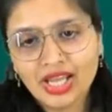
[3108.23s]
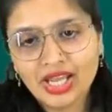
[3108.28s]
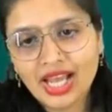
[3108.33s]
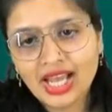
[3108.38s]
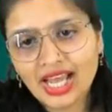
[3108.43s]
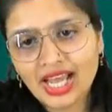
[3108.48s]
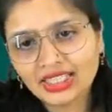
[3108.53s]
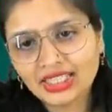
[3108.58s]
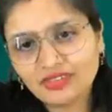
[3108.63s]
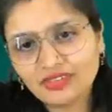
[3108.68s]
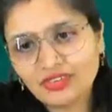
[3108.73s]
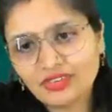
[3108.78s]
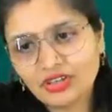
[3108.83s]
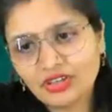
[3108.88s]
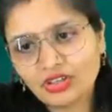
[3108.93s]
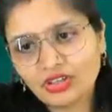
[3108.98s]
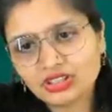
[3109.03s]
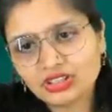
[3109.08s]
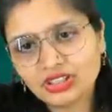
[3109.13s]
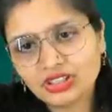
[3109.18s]
and the
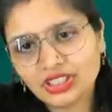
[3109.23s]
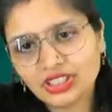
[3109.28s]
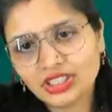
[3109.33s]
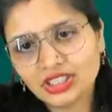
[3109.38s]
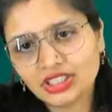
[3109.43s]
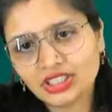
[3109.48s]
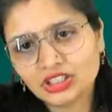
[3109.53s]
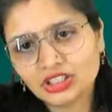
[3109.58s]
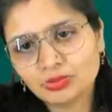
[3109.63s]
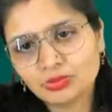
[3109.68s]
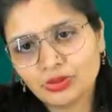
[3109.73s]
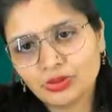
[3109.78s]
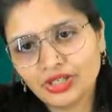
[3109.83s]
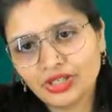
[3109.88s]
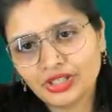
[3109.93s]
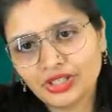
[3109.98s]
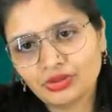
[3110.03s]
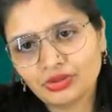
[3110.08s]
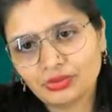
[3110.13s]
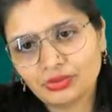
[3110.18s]
velocity corresponding
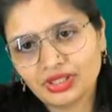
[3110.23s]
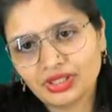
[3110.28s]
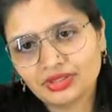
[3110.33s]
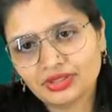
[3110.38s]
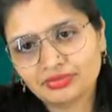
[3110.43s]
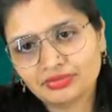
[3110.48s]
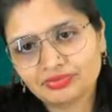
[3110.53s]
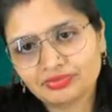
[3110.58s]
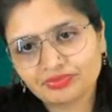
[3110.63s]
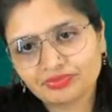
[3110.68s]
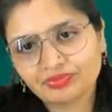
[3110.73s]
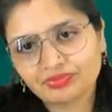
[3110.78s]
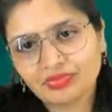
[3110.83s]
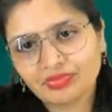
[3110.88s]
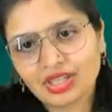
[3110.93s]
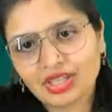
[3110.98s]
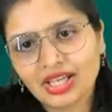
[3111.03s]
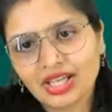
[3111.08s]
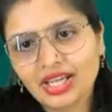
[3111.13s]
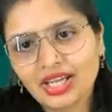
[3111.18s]
to it
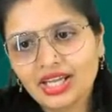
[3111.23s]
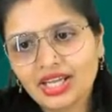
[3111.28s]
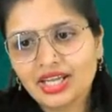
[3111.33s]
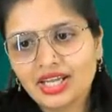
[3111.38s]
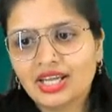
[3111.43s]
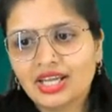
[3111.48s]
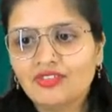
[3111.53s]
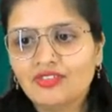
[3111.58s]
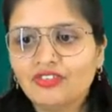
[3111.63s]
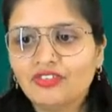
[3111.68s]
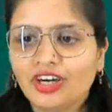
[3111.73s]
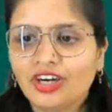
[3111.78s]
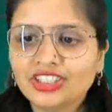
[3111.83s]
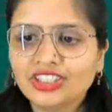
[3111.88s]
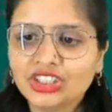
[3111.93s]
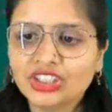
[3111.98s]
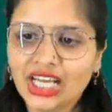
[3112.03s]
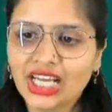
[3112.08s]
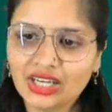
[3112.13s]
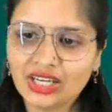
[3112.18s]
for
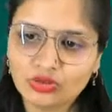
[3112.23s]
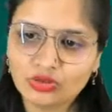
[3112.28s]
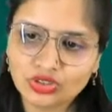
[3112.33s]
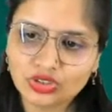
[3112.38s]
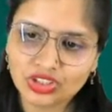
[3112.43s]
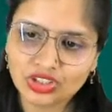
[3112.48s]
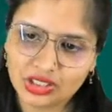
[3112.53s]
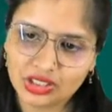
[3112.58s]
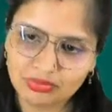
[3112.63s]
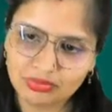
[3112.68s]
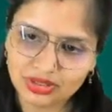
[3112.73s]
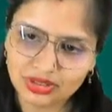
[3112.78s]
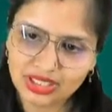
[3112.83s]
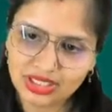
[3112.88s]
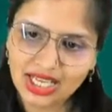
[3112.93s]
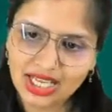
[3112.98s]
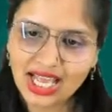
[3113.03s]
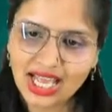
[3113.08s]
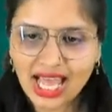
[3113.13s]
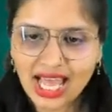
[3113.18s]
shallow streams.
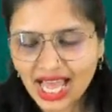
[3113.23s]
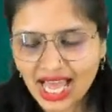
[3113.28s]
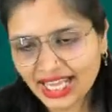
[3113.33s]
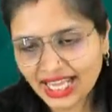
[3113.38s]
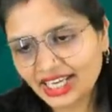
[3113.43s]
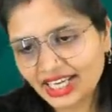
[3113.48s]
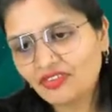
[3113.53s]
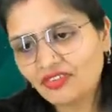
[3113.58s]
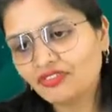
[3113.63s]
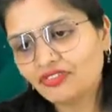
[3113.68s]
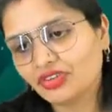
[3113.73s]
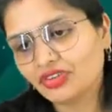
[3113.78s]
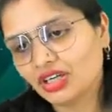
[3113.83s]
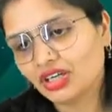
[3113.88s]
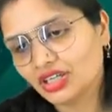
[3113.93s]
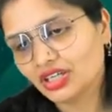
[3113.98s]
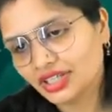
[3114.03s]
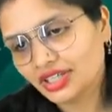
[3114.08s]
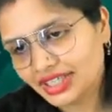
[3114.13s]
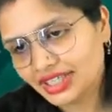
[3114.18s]
And if
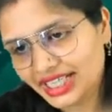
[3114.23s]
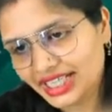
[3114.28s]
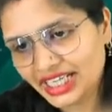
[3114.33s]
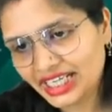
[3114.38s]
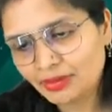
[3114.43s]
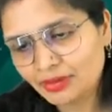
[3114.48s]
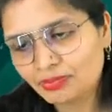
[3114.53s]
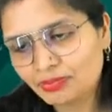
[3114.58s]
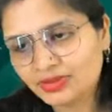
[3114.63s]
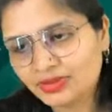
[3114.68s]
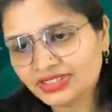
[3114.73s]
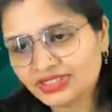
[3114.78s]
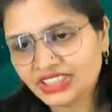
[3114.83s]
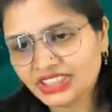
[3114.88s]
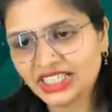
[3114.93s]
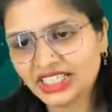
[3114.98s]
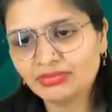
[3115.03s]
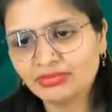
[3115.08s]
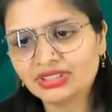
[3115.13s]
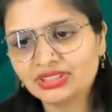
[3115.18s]
deep
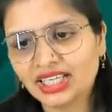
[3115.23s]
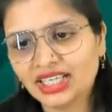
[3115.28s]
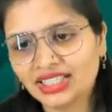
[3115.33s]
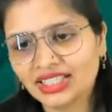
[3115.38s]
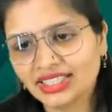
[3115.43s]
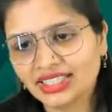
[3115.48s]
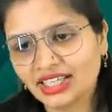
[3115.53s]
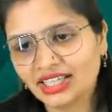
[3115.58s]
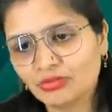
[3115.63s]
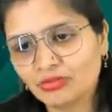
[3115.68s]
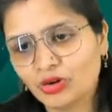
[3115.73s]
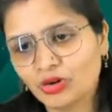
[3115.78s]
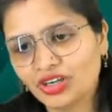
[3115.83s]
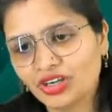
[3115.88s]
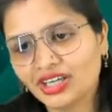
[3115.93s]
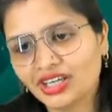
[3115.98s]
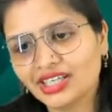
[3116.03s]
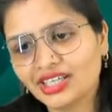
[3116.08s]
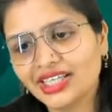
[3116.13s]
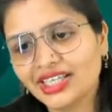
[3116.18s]
streams are there,
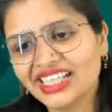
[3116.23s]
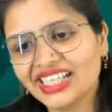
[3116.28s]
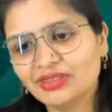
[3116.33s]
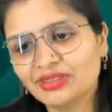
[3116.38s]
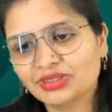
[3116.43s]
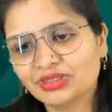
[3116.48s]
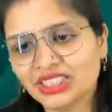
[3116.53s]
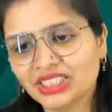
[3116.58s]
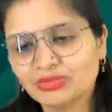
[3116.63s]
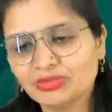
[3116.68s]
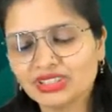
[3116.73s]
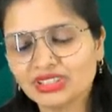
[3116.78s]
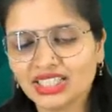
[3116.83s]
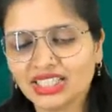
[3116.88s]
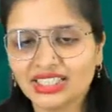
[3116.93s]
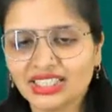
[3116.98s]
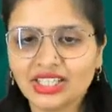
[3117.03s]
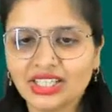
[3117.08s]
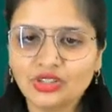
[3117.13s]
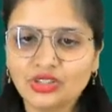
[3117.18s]
moderately deep streams are
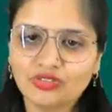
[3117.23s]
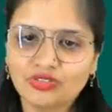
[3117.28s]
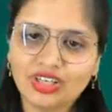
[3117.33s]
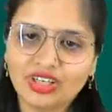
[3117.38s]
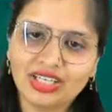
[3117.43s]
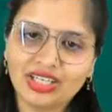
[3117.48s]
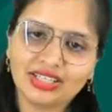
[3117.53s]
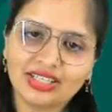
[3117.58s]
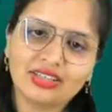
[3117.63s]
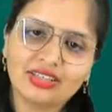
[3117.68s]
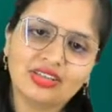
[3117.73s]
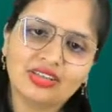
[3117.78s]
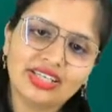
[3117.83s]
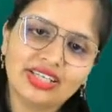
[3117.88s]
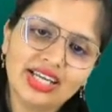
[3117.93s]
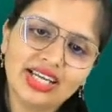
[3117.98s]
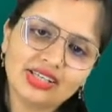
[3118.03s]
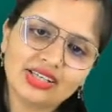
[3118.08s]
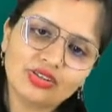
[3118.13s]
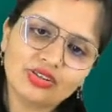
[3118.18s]
there, you will
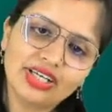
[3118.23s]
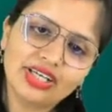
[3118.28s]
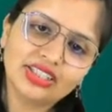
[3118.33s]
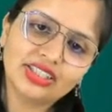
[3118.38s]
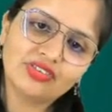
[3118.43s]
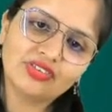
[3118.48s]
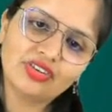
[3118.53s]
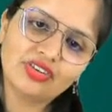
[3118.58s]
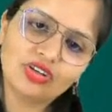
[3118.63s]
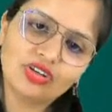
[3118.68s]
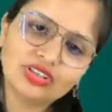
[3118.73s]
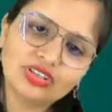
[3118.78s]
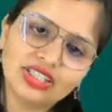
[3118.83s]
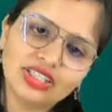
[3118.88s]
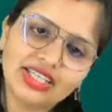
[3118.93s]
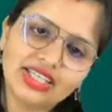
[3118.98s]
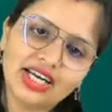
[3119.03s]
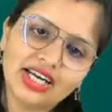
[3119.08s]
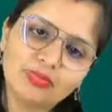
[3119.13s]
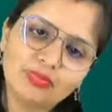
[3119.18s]
calculate the
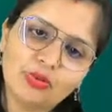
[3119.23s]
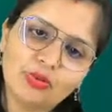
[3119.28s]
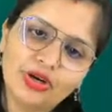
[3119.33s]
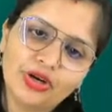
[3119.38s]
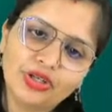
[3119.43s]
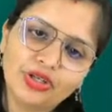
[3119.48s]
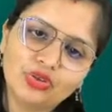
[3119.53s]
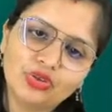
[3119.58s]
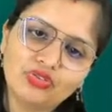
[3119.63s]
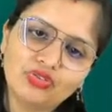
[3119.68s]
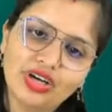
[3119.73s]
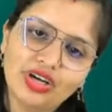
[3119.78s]
velocity at 0.2 y